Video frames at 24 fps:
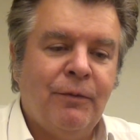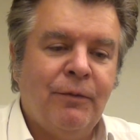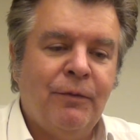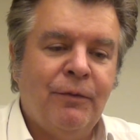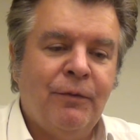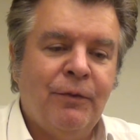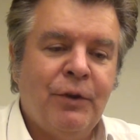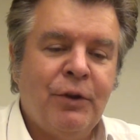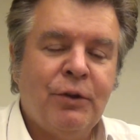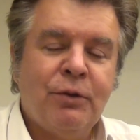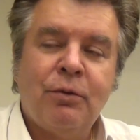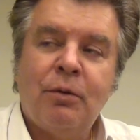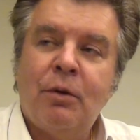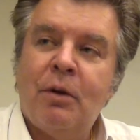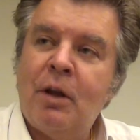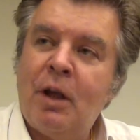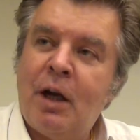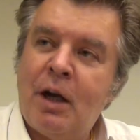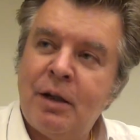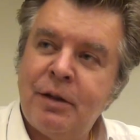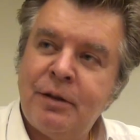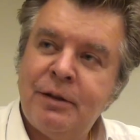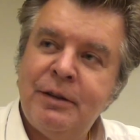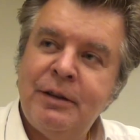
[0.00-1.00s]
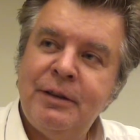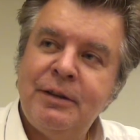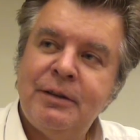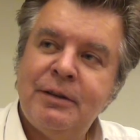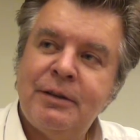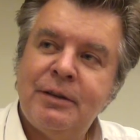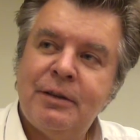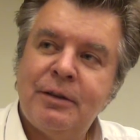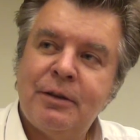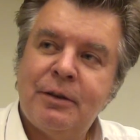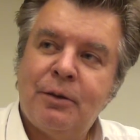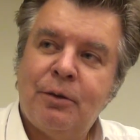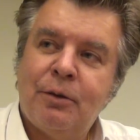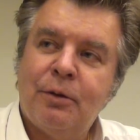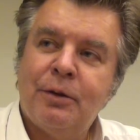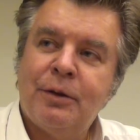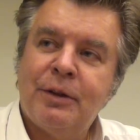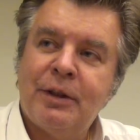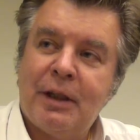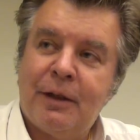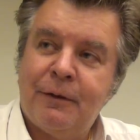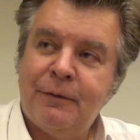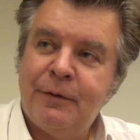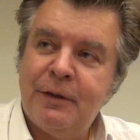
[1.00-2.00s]
visual artists
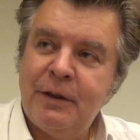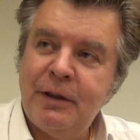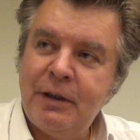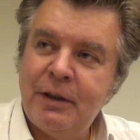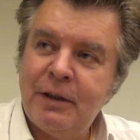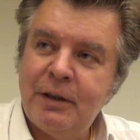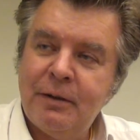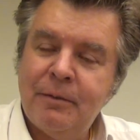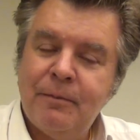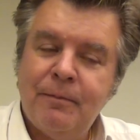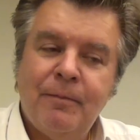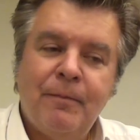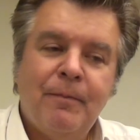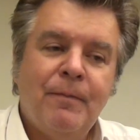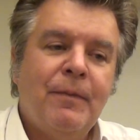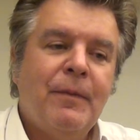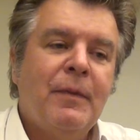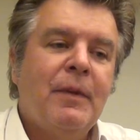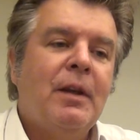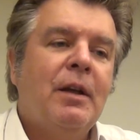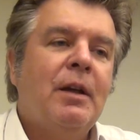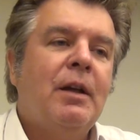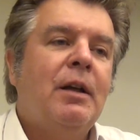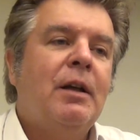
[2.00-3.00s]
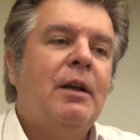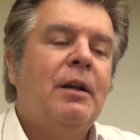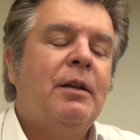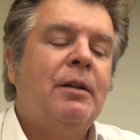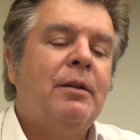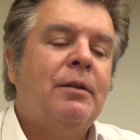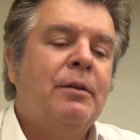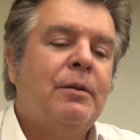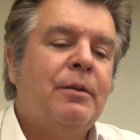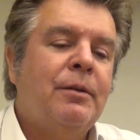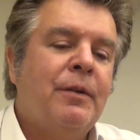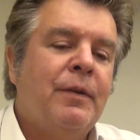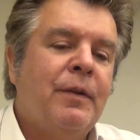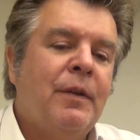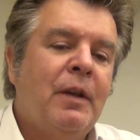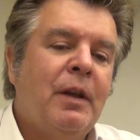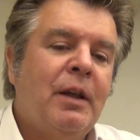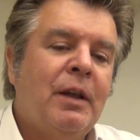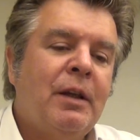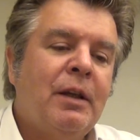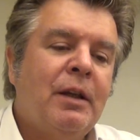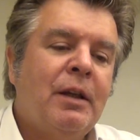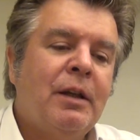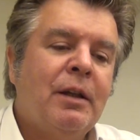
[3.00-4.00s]
called Traffic.
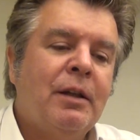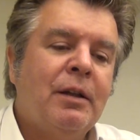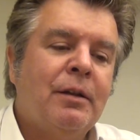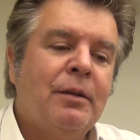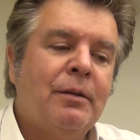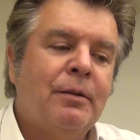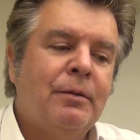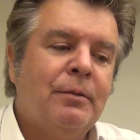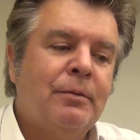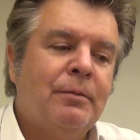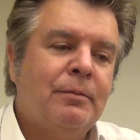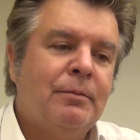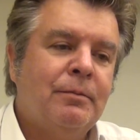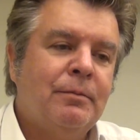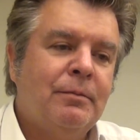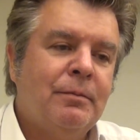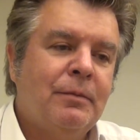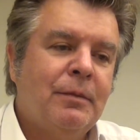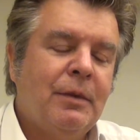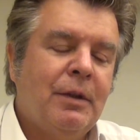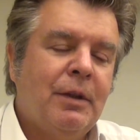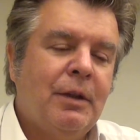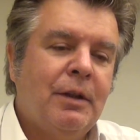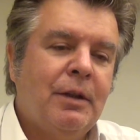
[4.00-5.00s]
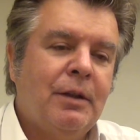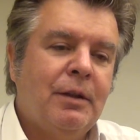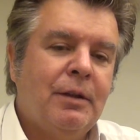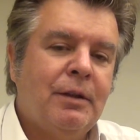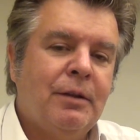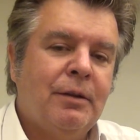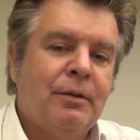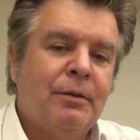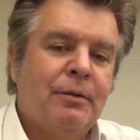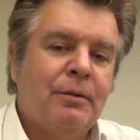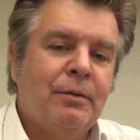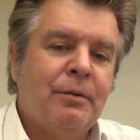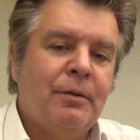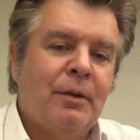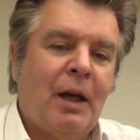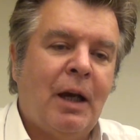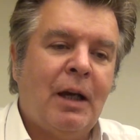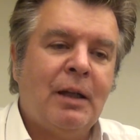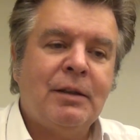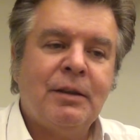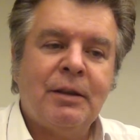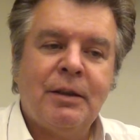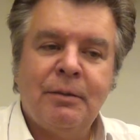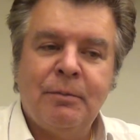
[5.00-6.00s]
They
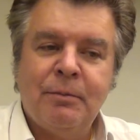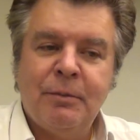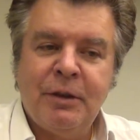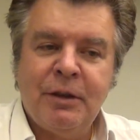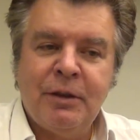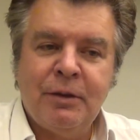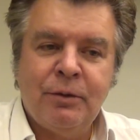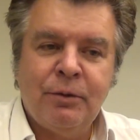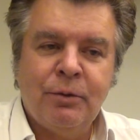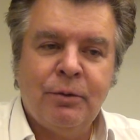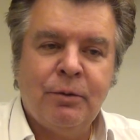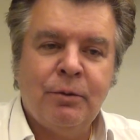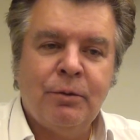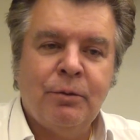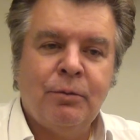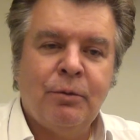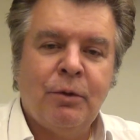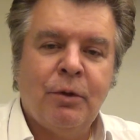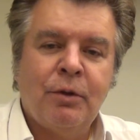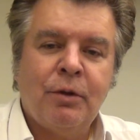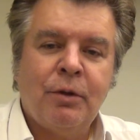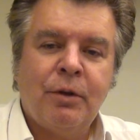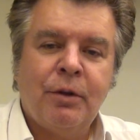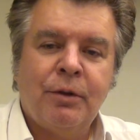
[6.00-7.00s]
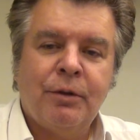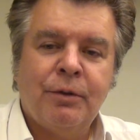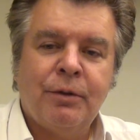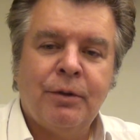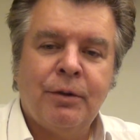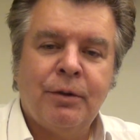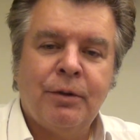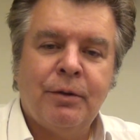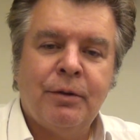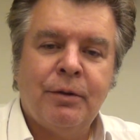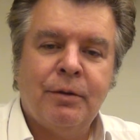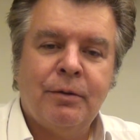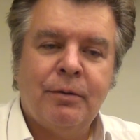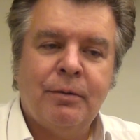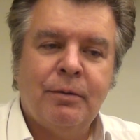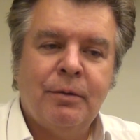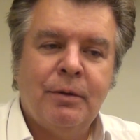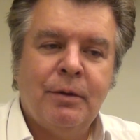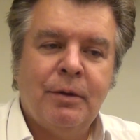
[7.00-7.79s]
asked me to work on the